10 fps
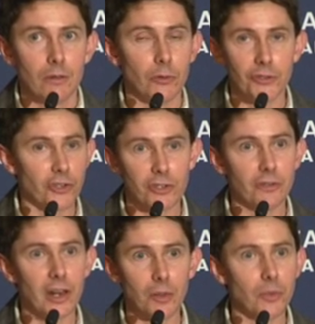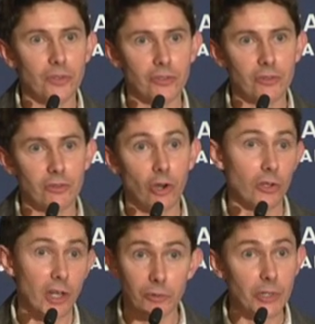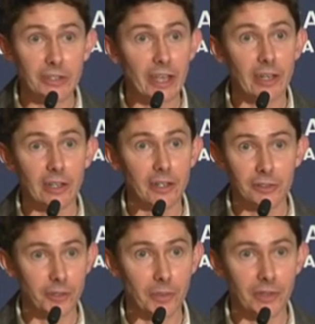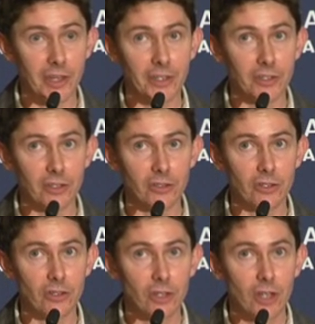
research and development, and online retailing is something they're getting into.